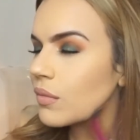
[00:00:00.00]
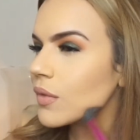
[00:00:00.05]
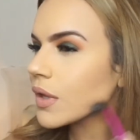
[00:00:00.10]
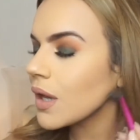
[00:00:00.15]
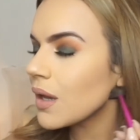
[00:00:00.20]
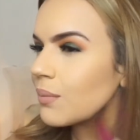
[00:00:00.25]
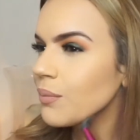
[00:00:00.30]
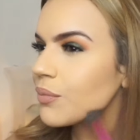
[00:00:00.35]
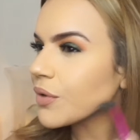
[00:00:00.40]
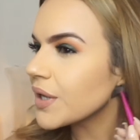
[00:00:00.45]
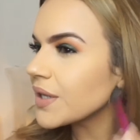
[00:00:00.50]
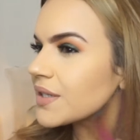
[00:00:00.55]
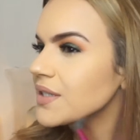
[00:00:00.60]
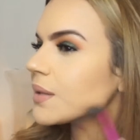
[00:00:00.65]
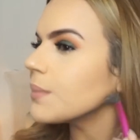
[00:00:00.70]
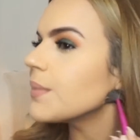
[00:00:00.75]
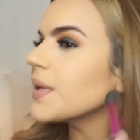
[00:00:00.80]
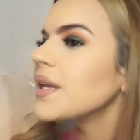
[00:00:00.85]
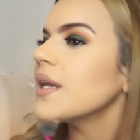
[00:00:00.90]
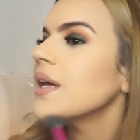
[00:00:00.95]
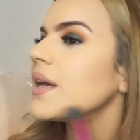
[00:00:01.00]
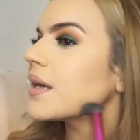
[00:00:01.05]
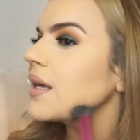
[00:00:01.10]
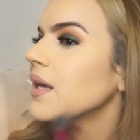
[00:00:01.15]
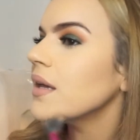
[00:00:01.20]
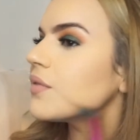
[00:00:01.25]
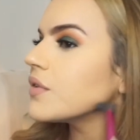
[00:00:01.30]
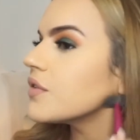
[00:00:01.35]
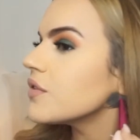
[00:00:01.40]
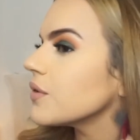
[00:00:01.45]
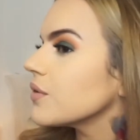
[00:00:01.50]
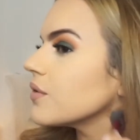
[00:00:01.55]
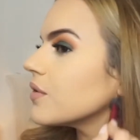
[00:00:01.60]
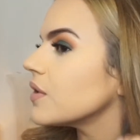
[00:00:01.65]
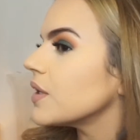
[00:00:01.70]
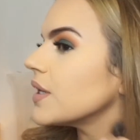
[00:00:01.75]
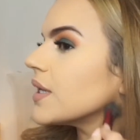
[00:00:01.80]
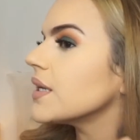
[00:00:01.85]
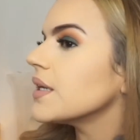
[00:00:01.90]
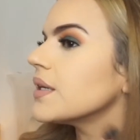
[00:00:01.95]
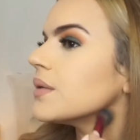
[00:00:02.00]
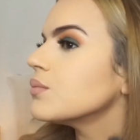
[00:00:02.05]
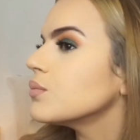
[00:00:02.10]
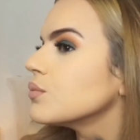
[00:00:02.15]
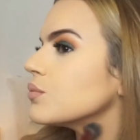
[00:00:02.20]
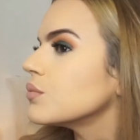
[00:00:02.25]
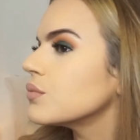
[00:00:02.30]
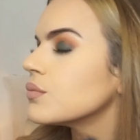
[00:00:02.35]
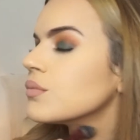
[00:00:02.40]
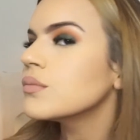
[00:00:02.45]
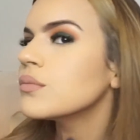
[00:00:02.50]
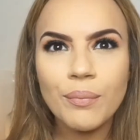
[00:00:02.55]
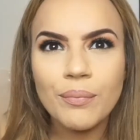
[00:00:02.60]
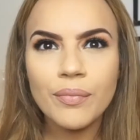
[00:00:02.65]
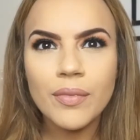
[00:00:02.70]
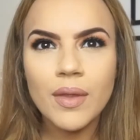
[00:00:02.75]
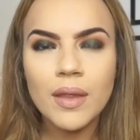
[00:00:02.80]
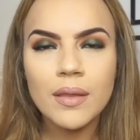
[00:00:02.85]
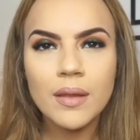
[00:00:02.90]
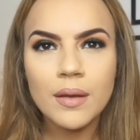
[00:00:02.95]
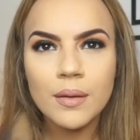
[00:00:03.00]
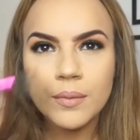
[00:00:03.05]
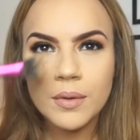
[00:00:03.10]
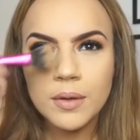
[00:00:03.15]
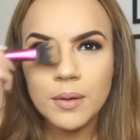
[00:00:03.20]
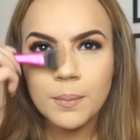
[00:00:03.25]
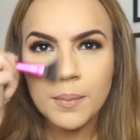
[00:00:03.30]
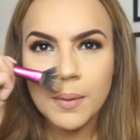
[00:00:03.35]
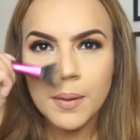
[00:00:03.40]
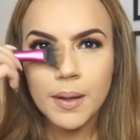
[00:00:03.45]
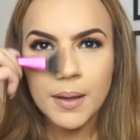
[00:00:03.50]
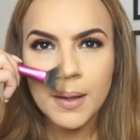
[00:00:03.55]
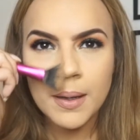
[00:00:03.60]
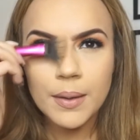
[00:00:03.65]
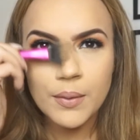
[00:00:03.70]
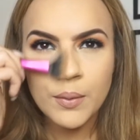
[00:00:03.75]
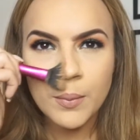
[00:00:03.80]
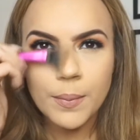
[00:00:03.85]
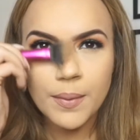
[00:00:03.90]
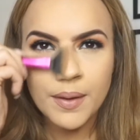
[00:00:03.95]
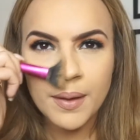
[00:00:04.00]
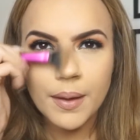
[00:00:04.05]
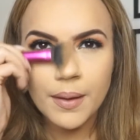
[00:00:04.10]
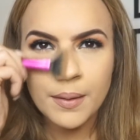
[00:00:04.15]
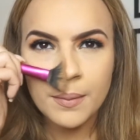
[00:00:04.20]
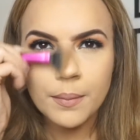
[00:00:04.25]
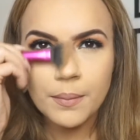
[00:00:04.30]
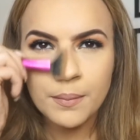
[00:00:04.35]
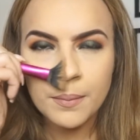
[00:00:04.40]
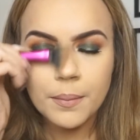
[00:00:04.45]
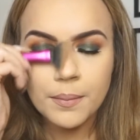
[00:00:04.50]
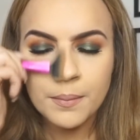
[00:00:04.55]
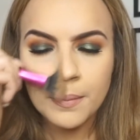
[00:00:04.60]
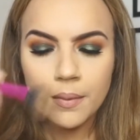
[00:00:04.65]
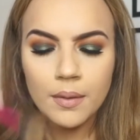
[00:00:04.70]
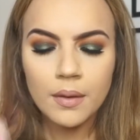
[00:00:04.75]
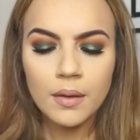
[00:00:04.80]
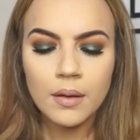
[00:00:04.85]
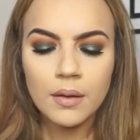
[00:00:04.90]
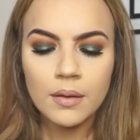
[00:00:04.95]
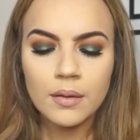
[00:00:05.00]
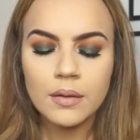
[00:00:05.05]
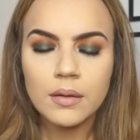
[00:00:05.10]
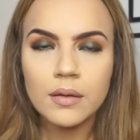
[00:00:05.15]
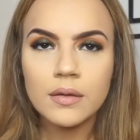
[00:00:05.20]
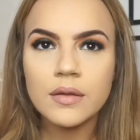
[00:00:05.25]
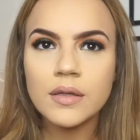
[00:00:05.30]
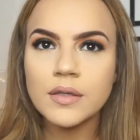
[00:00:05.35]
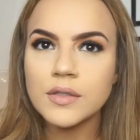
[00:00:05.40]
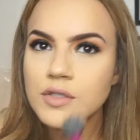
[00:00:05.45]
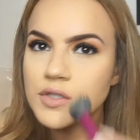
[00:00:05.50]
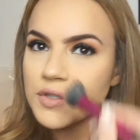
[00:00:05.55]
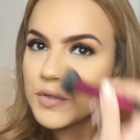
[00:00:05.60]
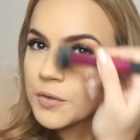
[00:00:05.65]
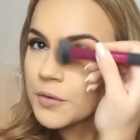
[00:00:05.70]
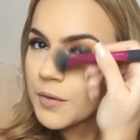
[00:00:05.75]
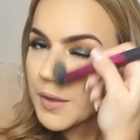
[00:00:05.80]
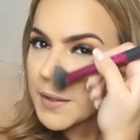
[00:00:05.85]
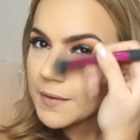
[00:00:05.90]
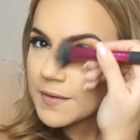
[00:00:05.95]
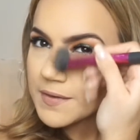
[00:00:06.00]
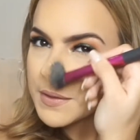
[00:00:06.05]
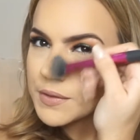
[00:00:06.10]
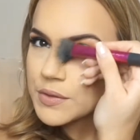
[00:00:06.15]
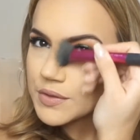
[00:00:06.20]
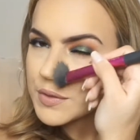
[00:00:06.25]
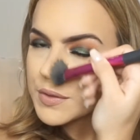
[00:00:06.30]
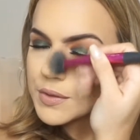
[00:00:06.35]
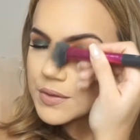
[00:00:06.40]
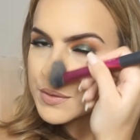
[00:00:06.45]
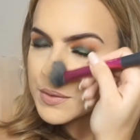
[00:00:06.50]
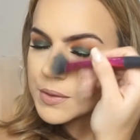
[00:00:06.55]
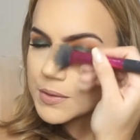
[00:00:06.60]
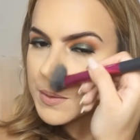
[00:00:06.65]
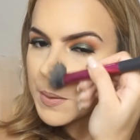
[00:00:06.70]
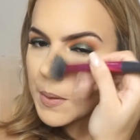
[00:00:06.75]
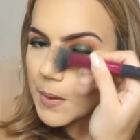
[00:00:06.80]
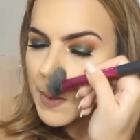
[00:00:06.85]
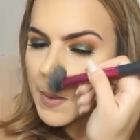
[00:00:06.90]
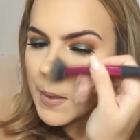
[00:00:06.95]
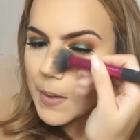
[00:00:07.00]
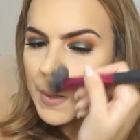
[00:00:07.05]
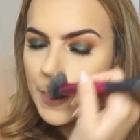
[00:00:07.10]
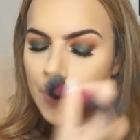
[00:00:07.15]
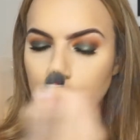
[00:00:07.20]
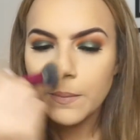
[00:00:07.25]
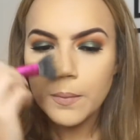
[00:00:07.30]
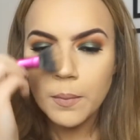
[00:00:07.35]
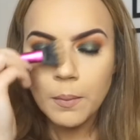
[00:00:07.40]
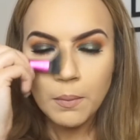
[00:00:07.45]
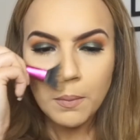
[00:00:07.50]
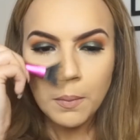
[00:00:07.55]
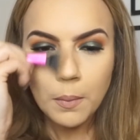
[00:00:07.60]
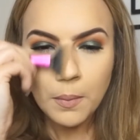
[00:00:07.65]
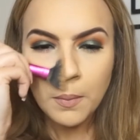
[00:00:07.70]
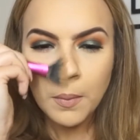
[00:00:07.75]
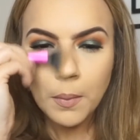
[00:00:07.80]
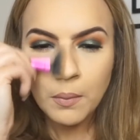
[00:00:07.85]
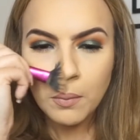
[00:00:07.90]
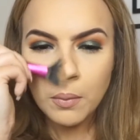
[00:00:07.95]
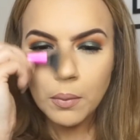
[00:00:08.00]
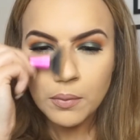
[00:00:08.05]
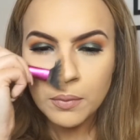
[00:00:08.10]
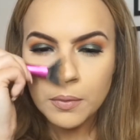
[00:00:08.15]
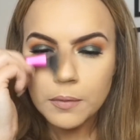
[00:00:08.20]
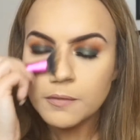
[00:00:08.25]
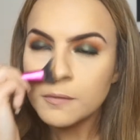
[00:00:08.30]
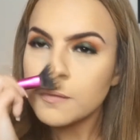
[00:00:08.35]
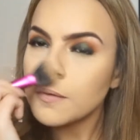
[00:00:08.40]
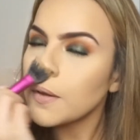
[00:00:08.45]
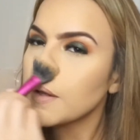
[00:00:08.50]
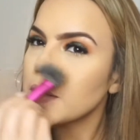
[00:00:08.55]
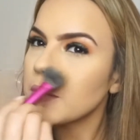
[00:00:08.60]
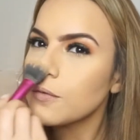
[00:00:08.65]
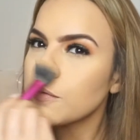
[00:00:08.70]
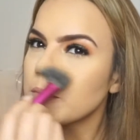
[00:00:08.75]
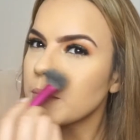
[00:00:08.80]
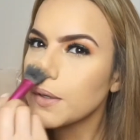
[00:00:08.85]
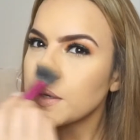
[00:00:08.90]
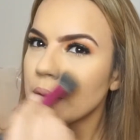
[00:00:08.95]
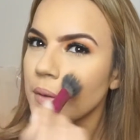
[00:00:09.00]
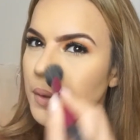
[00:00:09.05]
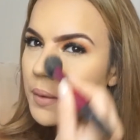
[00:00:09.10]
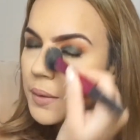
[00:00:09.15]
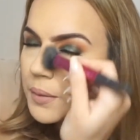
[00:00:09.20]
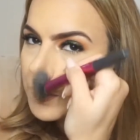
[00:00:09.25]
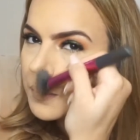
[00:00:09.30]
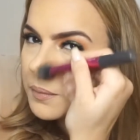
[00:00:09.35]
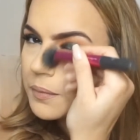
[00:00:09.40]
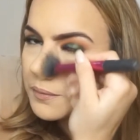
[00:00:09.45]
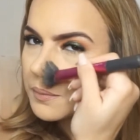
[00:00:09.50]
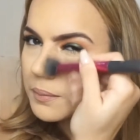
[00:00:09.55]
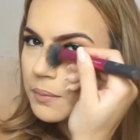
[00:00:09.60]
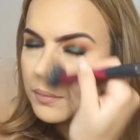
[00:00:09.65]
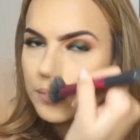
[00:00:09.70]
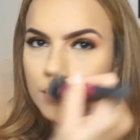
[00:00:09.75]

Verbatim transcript: and bring it down my neck ever so slightly. And then I'm going to put a little bit, nothing too crazy, just on the side of my nose.